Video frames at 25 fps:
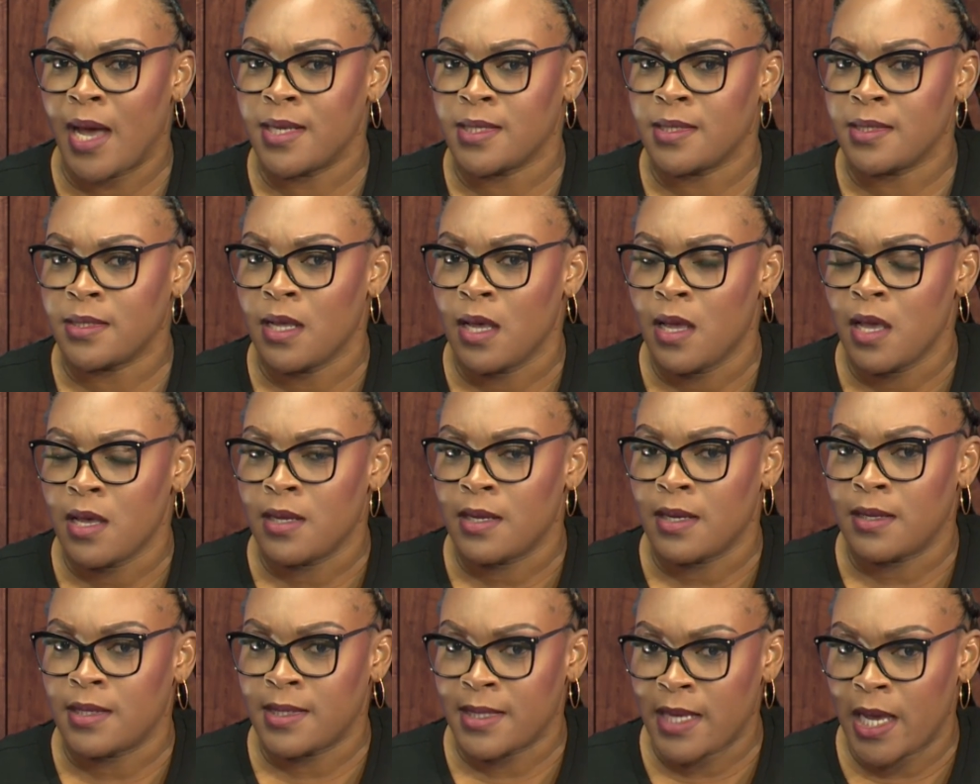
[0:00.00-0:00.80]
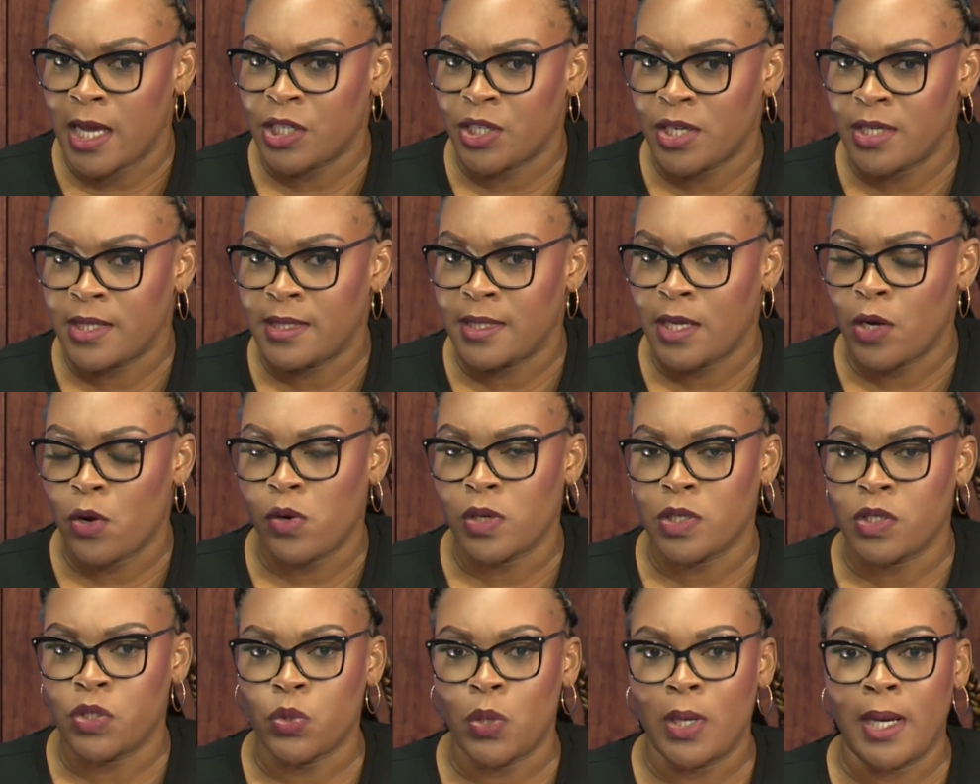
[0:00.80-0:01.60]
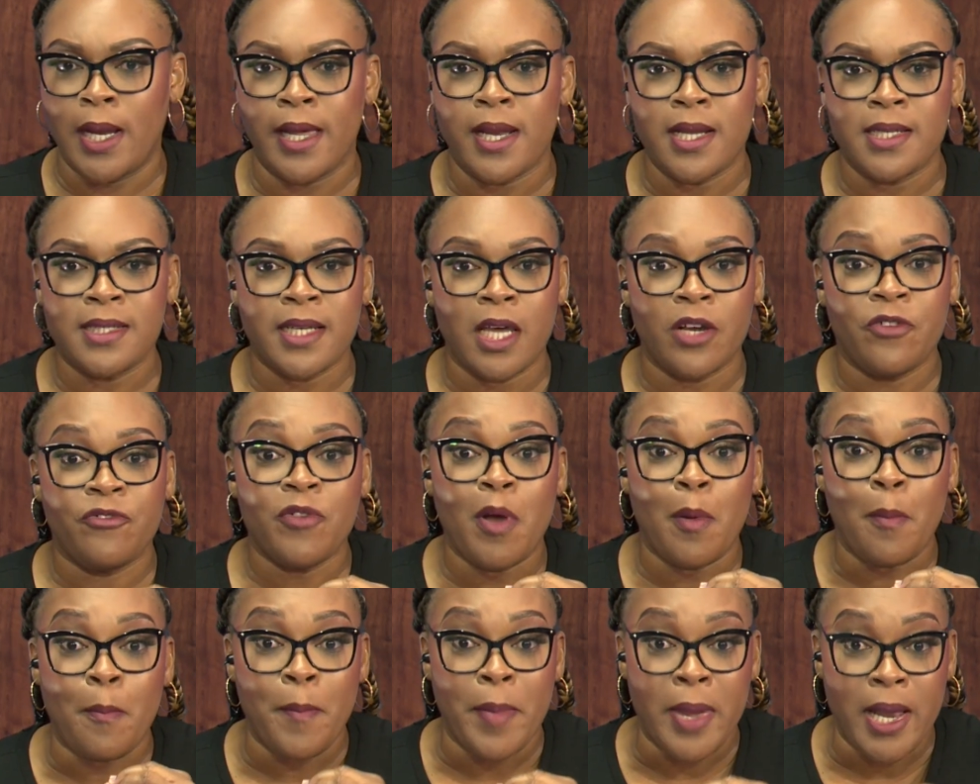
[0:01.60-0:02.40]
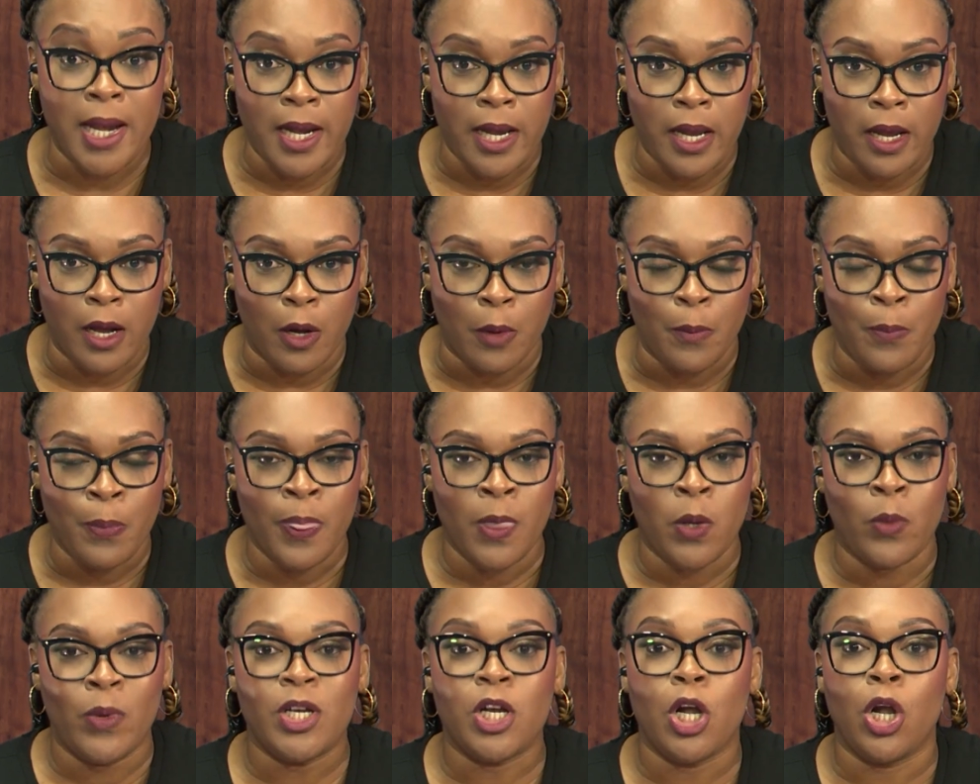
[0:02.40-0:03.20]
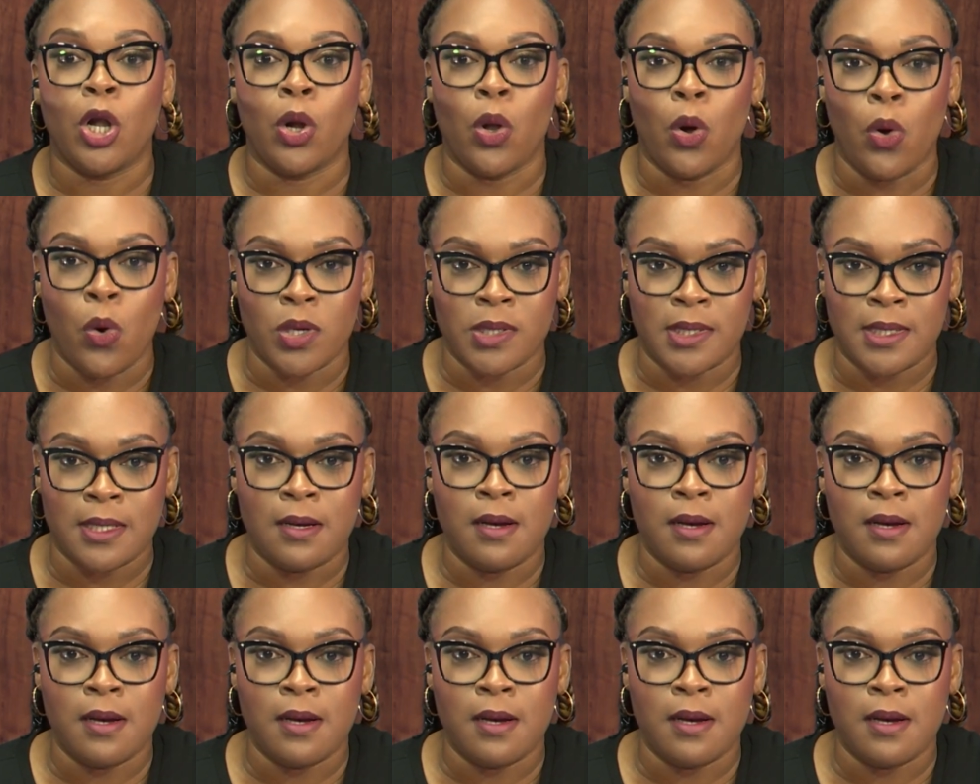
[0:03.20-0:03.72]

As the sergeant said also, let us get familiar with the laws,